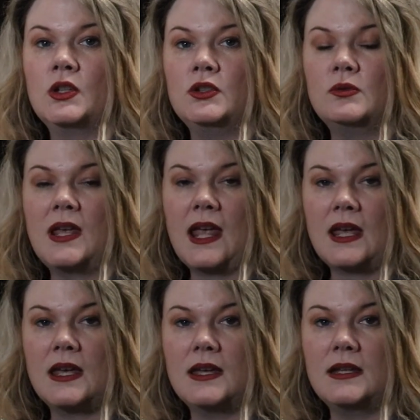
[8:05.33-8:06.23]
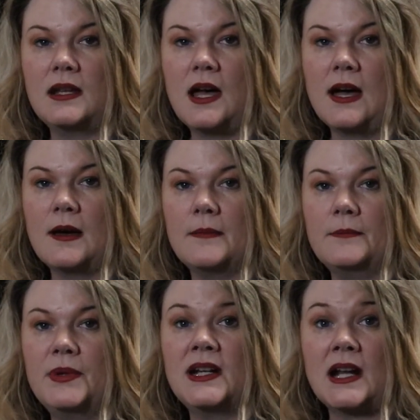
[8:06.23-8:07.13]
you can
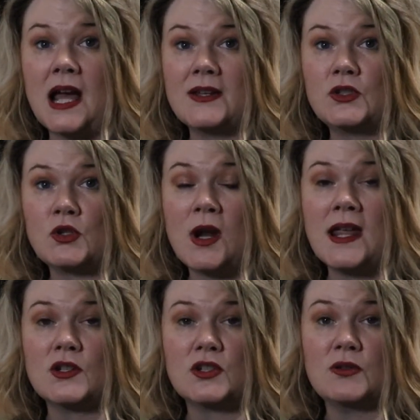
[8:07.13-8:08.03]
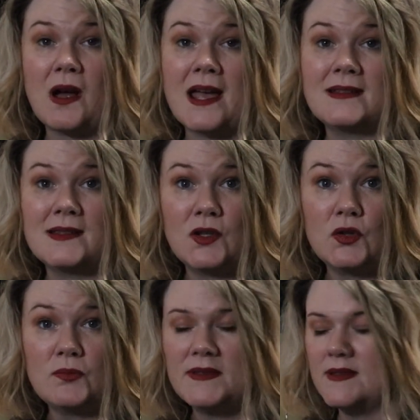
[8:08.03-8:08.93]
put it in an ice tray and just do ice
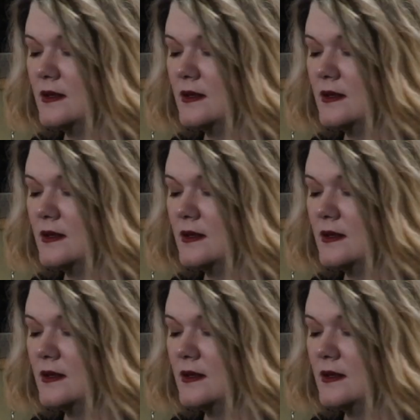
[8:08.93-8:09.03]
cubes,